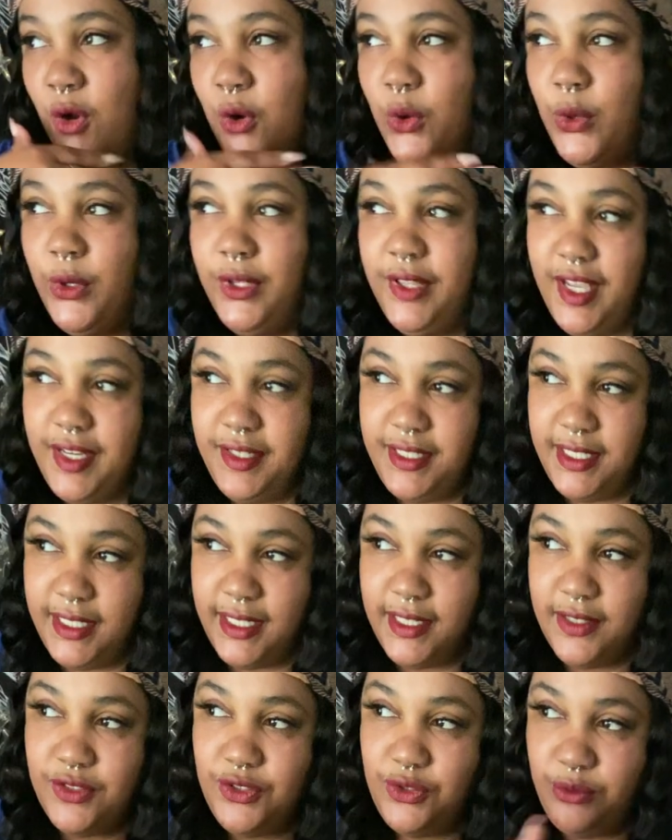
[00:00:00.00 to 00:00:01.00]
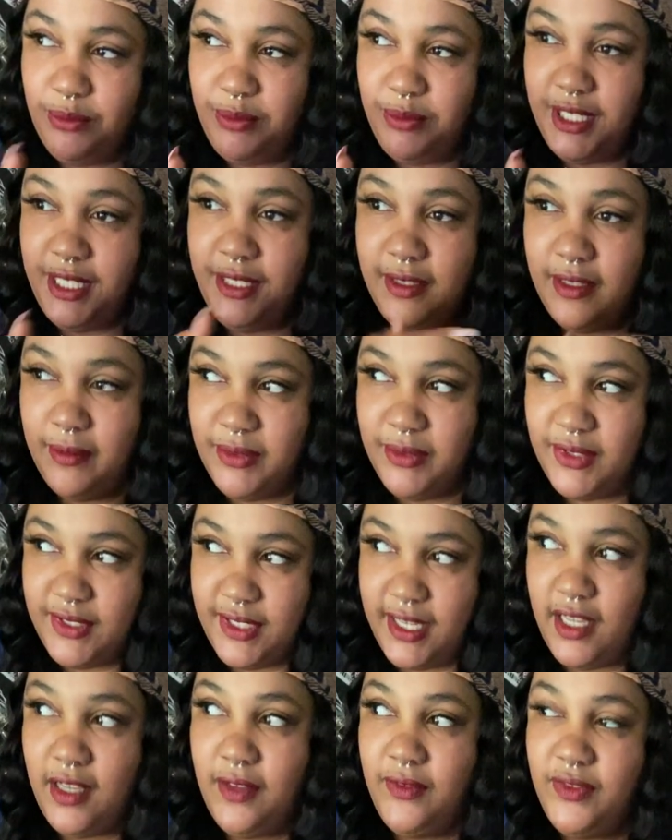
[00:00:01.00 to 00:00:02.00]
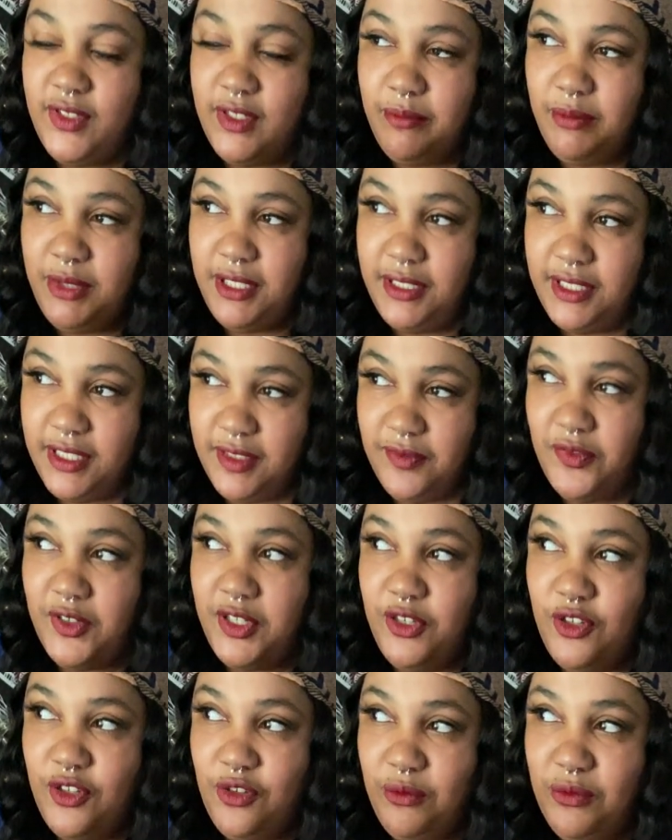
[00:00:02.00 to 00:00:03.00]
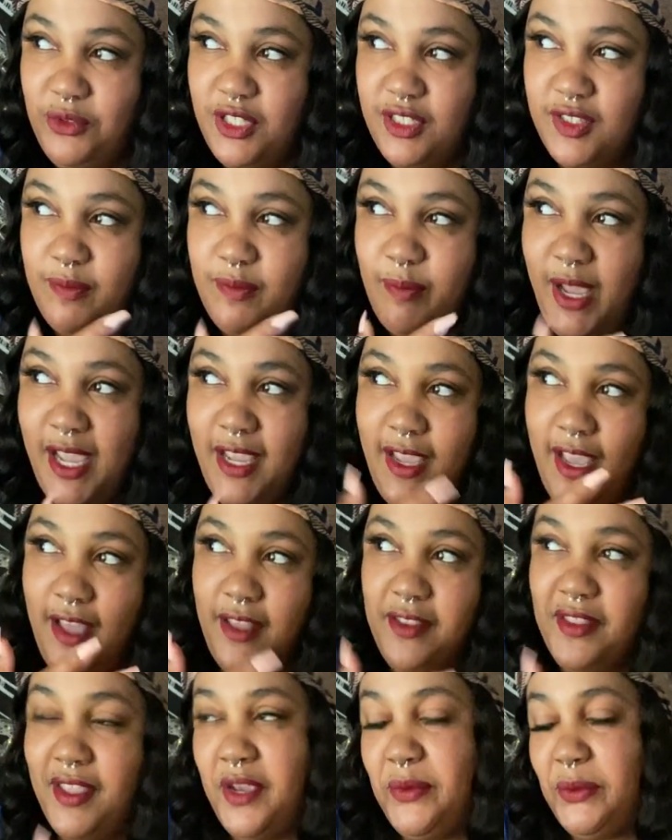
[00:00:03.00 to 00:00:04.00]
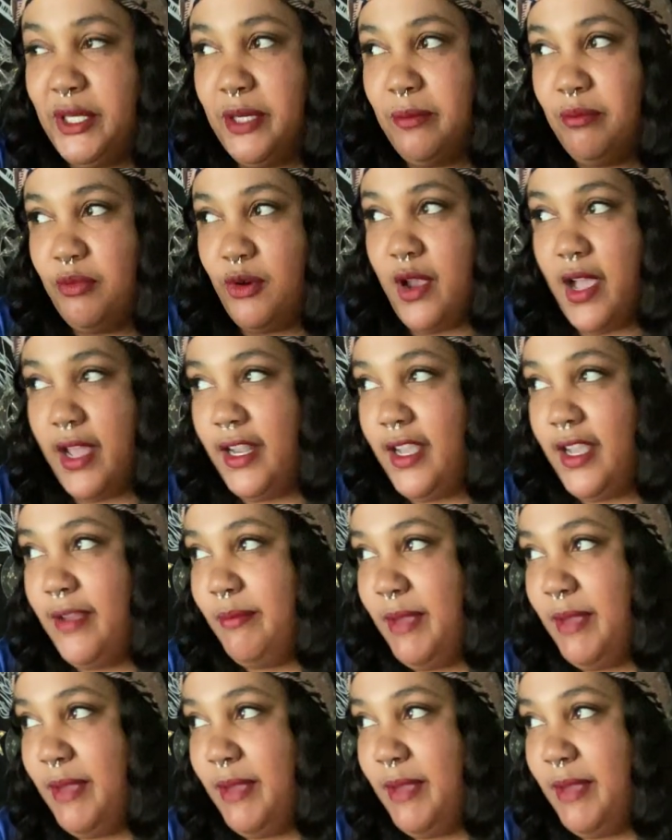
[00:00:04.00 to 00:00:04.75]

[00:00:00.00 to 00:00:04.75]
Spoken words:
or they dare to be themselves and be different, despite how they were brought up.